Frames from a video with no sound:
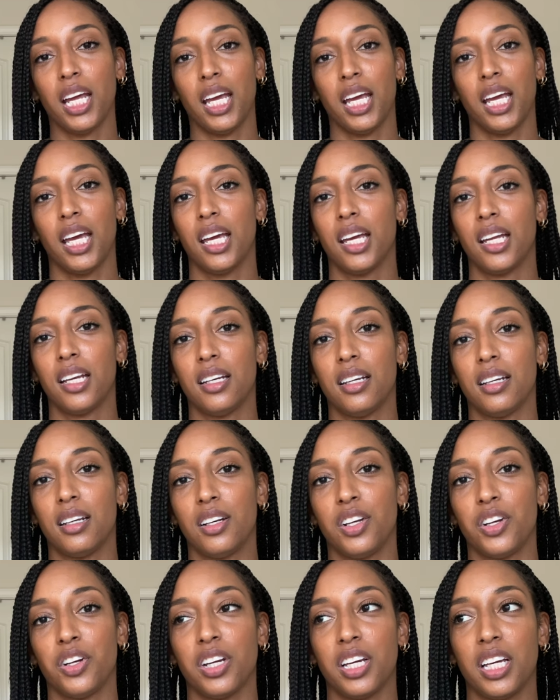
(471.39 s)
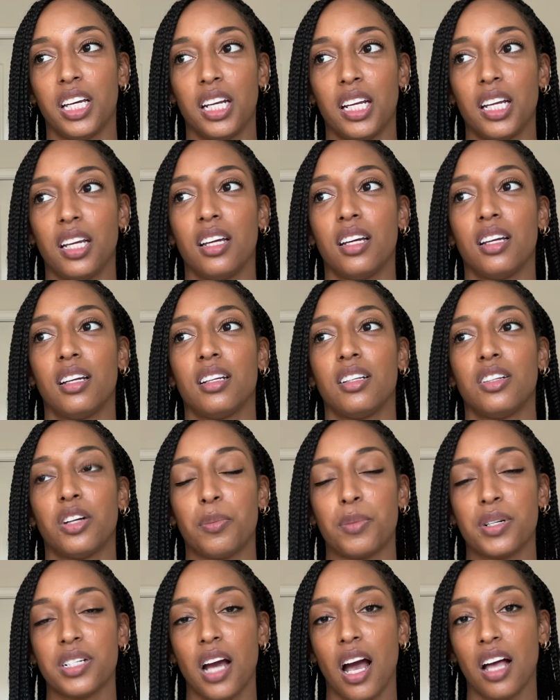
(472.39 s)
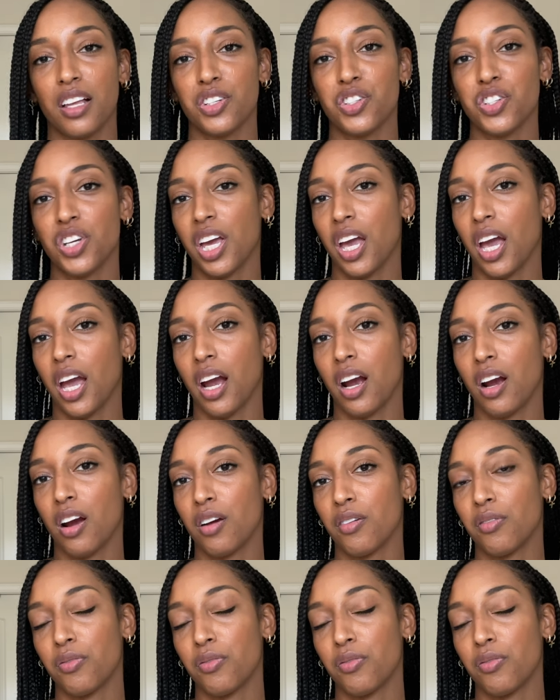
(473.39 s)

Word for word: and you're getting dermatology care